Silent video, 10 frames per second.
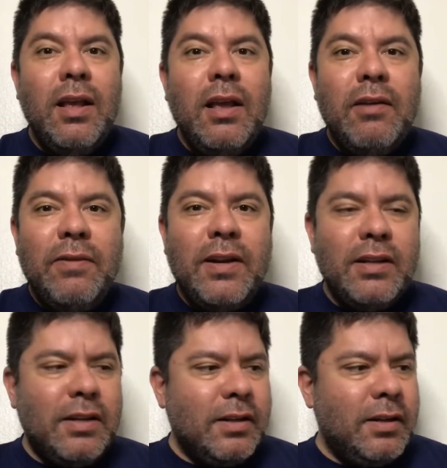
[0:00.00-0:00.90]
if
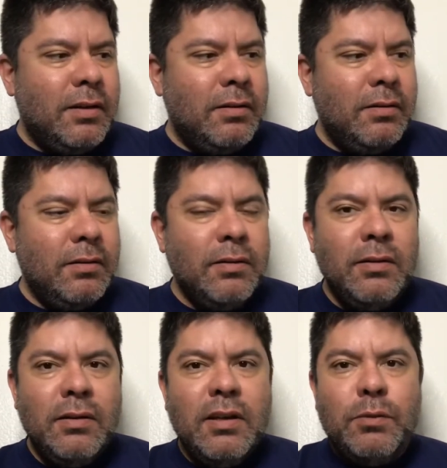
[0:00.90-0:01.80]
anything
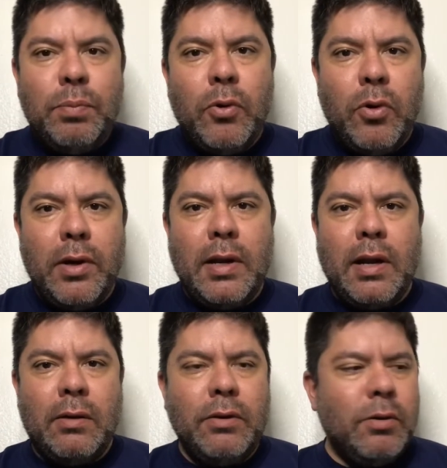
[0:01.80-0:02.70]
is brewing
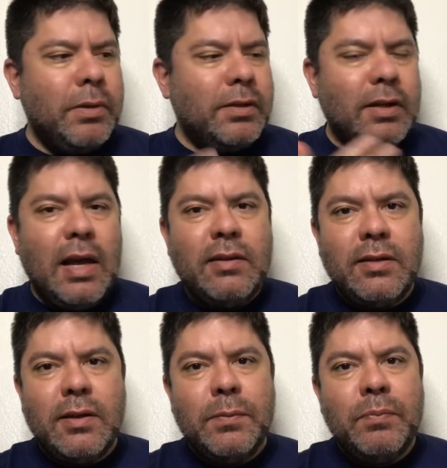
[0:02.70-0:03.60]
now, you know, because the last
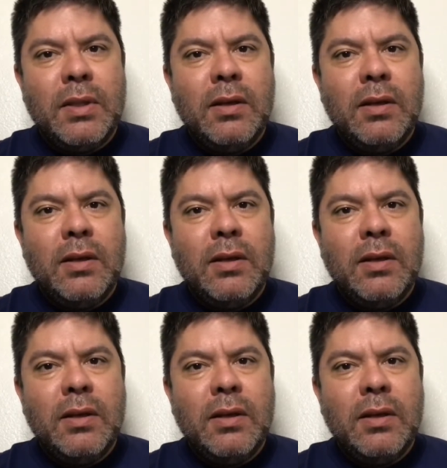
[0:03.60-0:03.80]
time